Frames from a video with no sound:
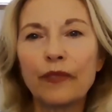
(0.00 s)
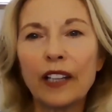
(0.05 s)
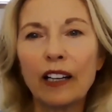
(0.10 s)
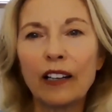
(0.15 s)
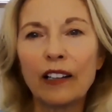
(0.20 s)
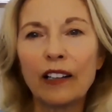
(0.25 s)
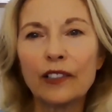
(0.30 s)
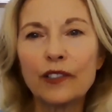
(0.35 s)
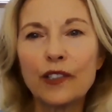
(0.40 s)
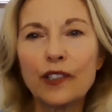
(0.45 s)

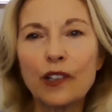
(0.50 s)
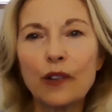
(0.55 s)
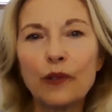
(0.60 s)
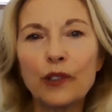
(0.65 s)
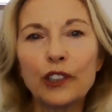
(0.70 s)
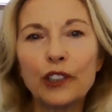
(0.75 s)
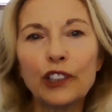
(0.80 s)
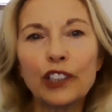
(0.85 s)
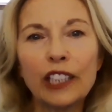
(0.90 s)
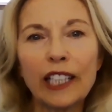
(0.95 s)
are so
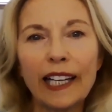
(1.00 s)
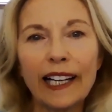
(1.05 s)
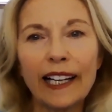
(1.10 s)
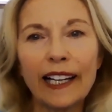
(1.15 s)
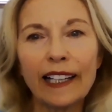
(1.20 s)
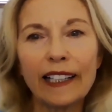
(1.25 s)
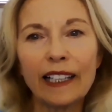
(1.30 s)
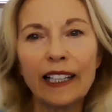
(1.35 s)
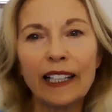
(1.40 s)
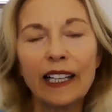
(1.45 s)
good
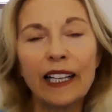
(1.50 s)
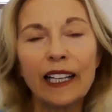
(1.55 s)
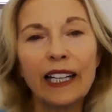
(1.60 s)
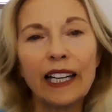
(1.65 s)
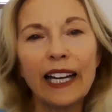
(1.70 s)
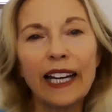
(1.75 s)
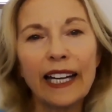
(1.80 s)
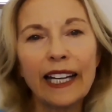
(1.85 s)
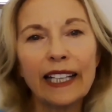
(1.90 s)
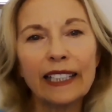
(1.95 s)
at
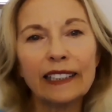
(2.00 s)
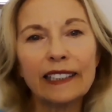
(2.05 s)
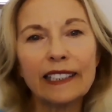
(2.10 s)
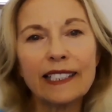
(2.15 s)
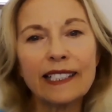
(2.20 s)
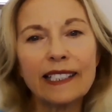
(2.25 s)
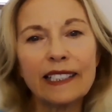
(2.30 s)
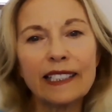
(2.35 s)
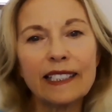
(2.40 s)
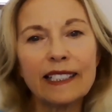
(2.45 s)
and
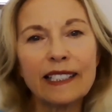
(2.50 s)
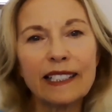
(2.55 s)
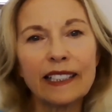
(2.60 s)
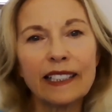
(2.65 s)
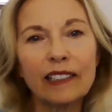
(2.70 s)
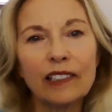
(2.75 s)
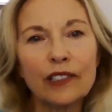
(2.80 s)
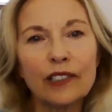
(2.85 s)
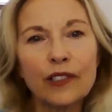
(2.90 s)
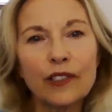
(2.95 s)
listening
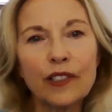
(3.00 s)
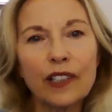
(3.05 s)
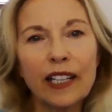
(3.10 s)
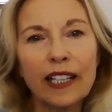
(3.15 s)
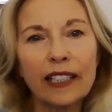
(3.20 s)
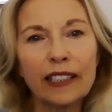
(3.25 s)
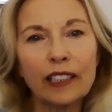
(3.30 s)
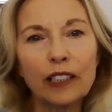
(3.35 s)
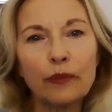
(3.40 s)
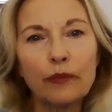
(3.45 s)
skills
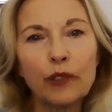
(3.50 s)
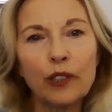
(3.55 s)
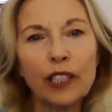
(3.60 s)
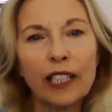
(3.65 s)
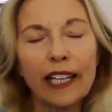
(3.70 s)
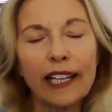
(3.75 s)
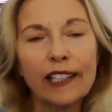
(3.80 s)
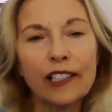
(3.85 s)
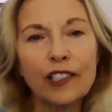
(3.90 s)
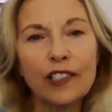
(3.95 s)
and
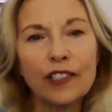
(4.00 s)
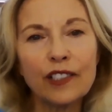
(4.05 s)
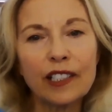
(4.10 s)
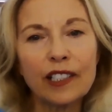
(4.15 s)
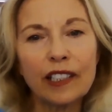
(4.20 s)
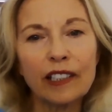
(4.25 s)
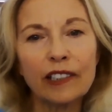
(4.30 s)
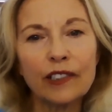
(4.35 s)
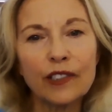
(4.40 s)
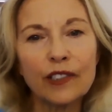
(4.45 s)
communication
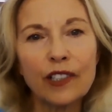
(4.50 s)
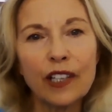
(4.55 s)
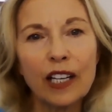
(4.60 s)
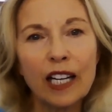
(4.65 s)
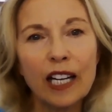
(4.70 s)
skills